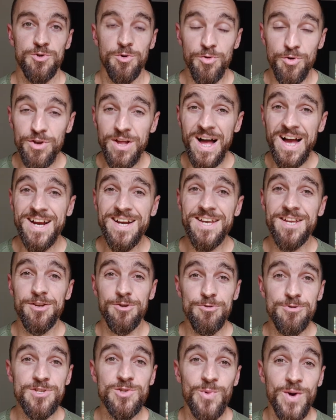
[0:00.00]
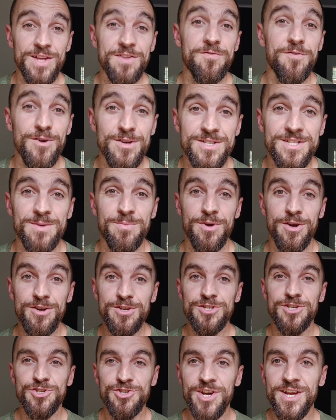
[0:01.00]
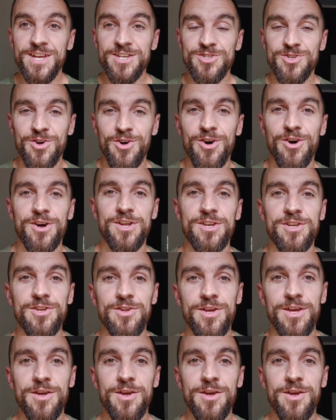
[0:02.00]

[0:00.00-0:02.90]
You'll likely lose weight faster because you're training so hard and